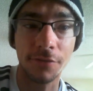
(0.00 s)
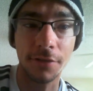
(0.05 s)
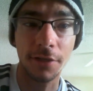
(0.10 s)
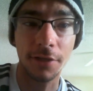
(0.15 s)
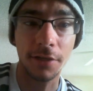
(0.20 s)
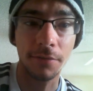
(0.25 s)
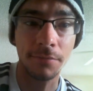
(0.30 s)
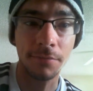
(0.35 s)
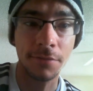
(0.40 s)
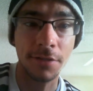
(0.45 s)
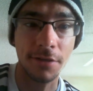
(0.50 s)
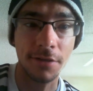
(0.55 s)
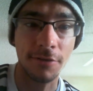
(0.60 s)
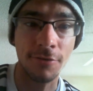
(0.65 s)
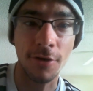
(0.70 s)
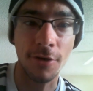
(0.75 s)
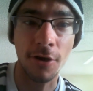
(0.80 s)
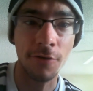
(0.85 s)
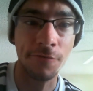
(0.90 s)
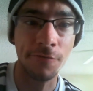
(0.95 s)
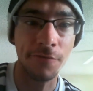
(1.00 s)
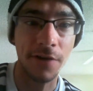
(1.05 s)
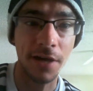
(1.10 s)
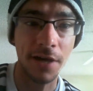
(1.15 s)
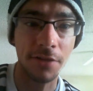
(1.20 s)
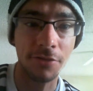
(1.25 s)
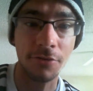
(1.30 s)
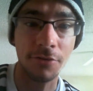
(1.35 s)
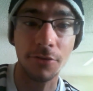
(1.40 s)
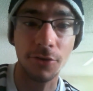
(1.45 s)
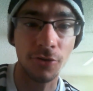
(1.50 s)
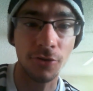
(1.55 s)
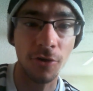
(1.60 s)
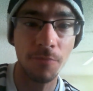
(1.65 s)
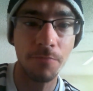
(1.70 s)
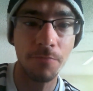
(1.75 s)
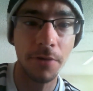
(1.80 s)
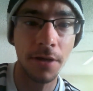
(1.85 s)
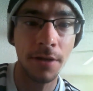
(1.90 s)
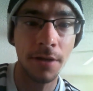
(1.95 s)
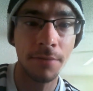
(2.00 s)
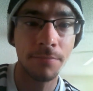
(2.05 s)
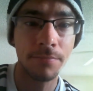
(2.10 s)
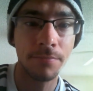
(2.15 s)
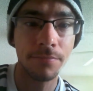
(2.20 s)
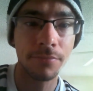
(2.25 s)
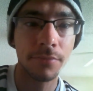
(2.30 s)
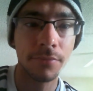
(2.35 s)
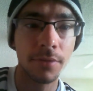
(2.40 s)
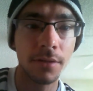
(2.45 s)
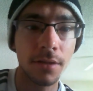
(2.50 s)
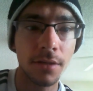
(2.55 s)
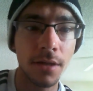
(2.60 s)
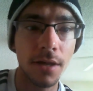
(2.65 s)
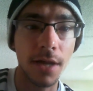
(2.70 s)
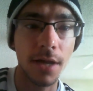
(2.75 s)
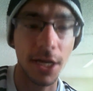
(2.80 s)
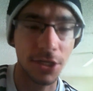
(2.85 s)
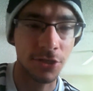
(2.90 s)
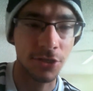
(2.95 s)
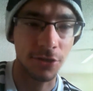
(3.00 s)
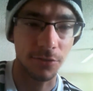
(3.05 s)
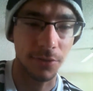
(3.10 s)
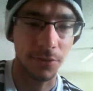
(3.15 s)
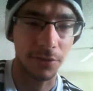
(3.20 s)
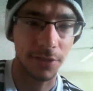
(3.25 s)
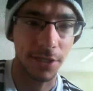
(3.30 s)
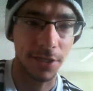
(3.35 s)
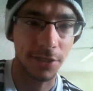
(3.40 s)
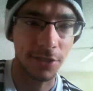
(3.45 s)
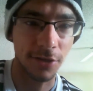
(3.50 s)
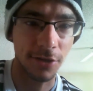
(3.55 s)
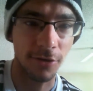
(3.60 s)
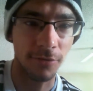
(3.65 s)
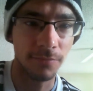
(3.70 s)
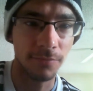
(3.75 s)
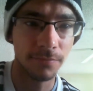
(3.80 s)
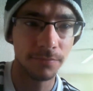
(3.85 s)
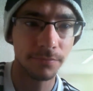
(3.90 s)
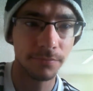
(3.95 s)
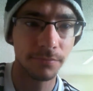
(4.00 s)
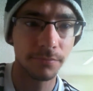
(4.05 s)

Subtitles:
them to qualify through Europa? I certainly think so.